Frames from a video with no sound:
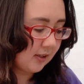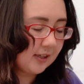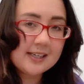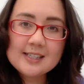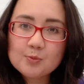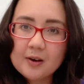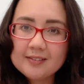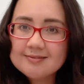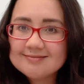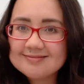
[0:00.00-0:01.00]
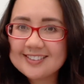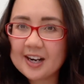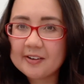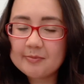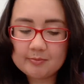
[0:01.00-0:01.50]
here's one that
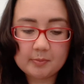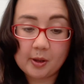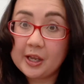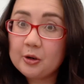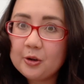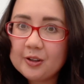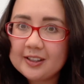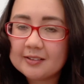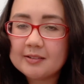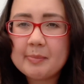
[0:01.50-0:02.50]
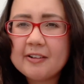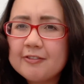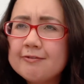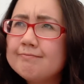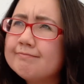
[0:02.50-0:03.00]
I prepared earlier, about
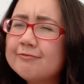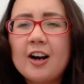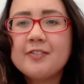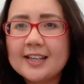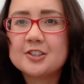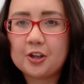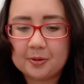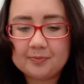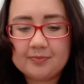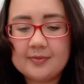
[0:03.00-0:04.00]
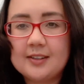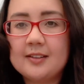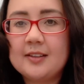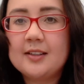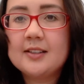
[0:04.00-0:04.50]
5 days ago.
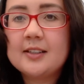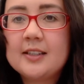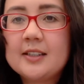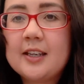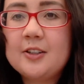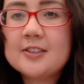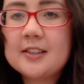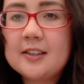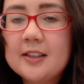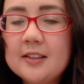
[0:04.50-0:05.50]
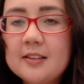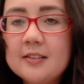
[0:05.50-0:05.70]
Can you see that?